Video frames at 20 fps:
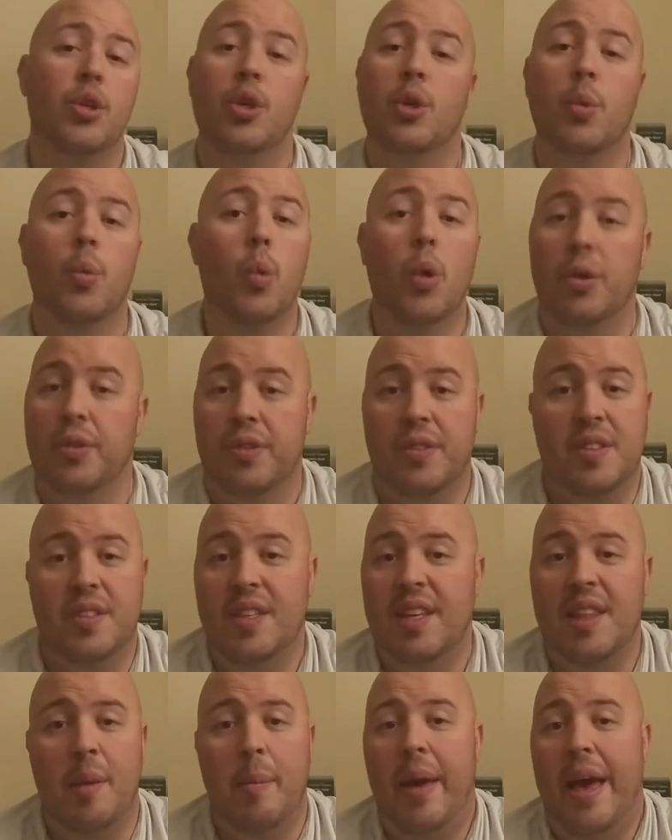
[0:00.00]
you won't
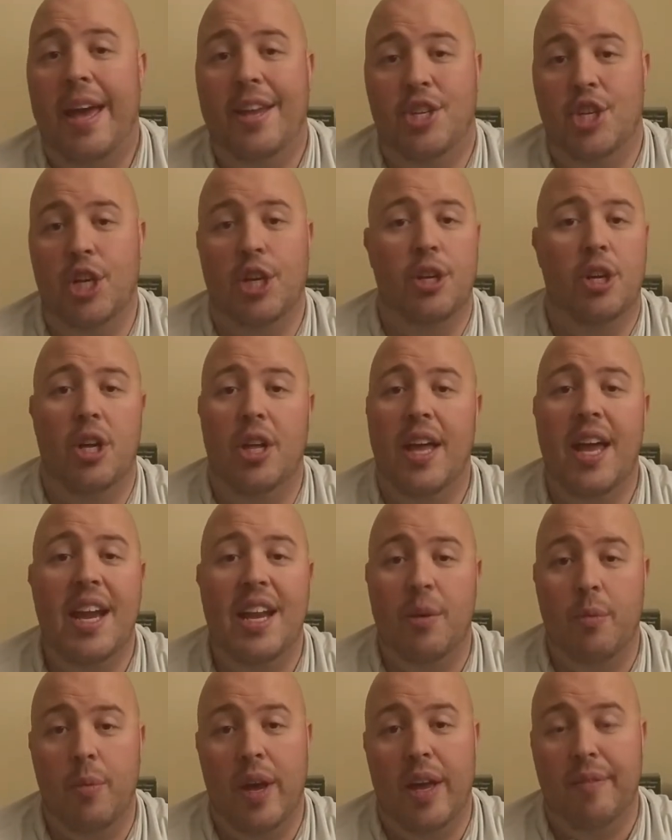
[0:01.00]
see the badging at all
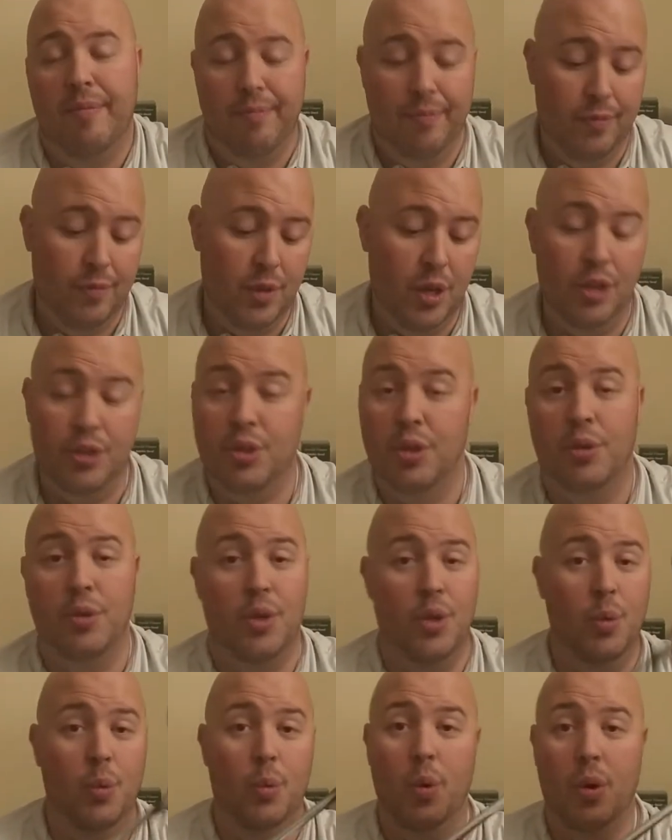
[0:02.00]
anyway. Also, you